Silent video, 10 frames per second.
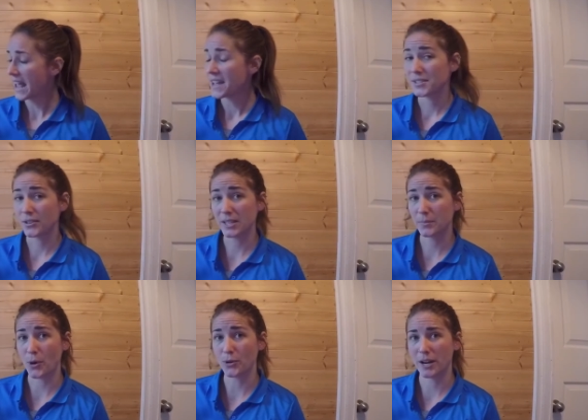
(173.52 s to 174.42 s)
So this
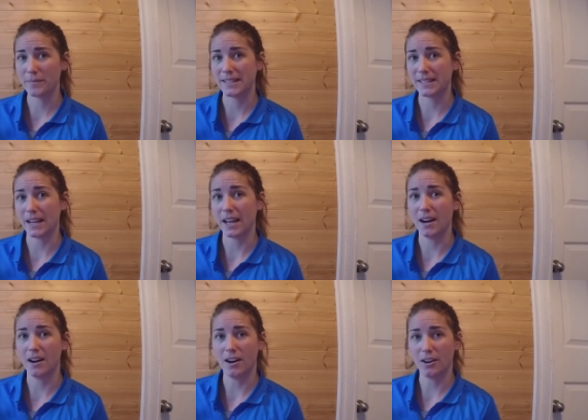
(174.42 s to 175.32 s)
program that's
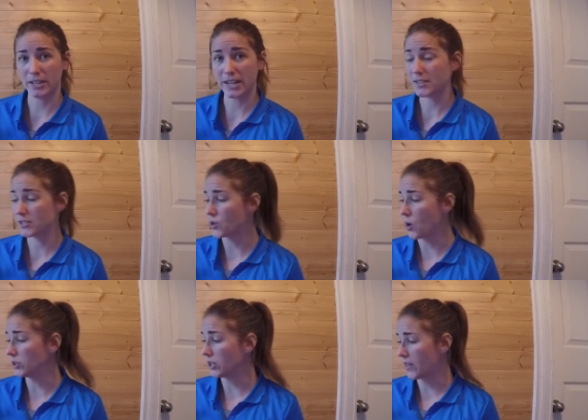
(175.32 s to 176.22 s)
already
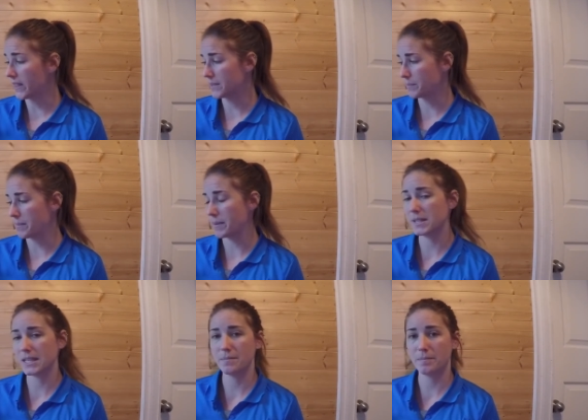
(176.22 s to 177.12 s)
installed on this
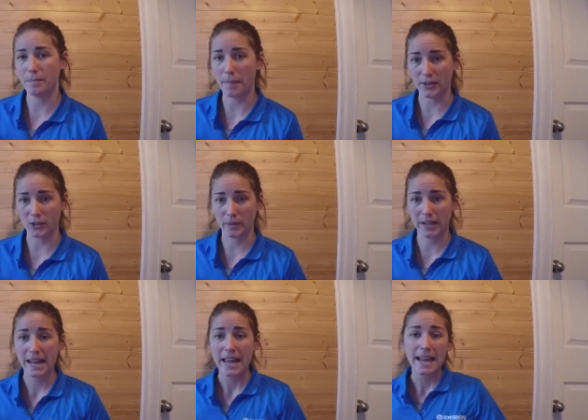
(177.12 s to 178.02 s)
BBC micro:bit
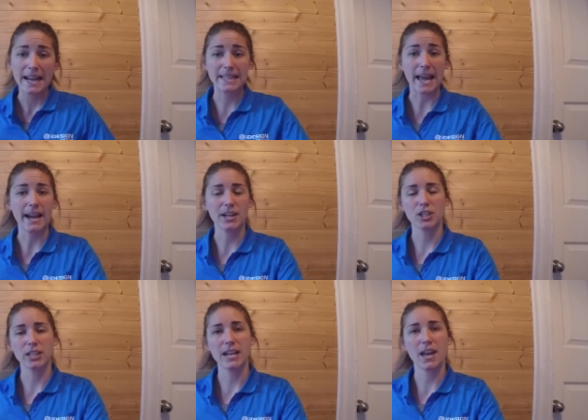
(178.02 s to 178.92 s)
is
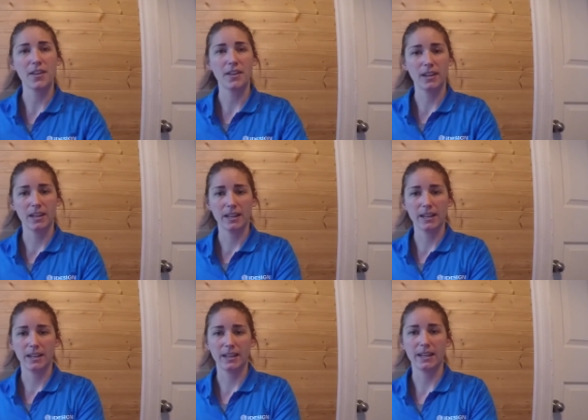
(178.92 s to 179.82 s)
actually
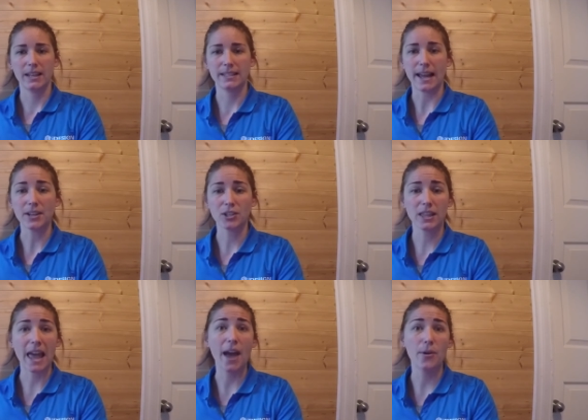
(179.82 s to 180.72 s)

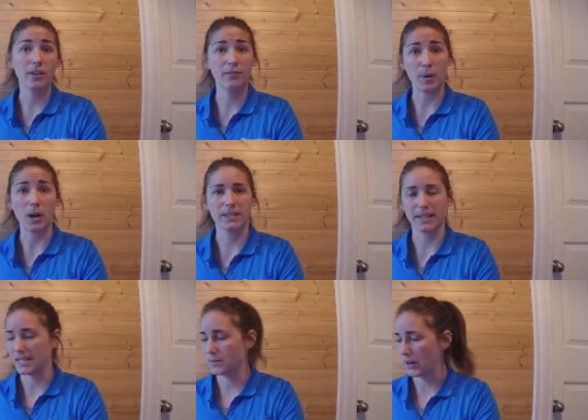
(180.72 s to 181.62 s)
the out-of-box
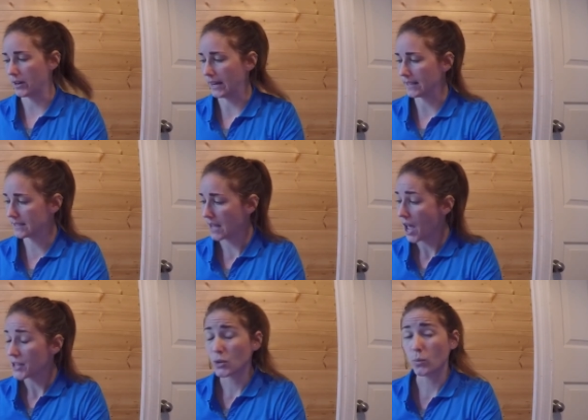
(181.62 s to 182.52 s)
experience.
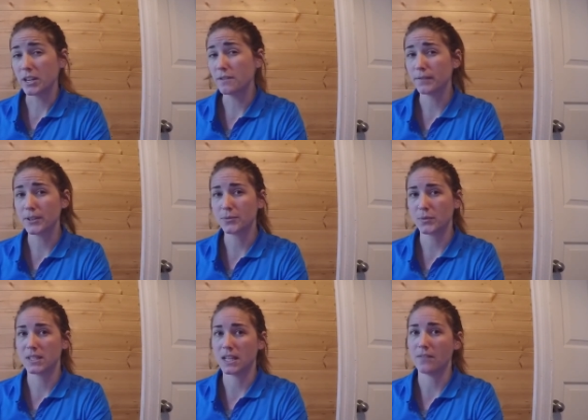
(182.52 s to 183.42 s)
So when you first
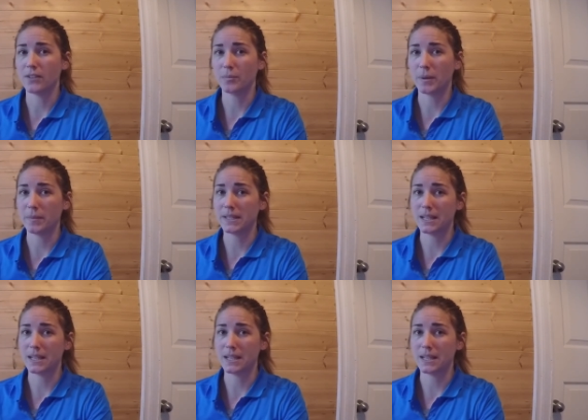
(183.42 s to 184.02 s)
receive your BBC